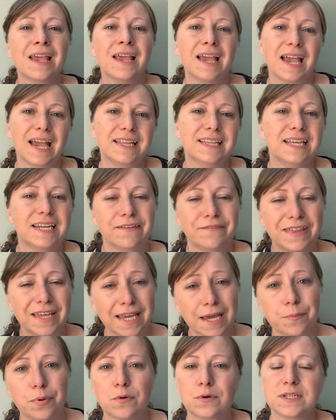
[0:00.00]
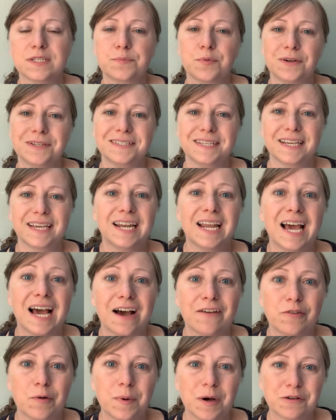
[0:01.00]
And then if they get bonus points, they can
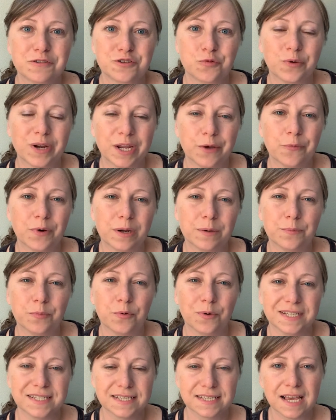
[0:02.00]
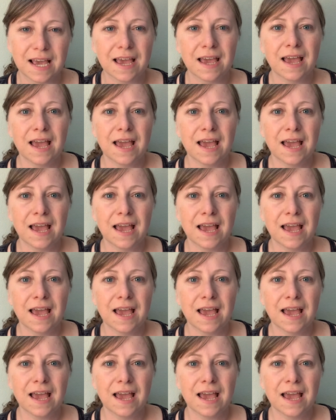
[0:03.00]
have about 21 points.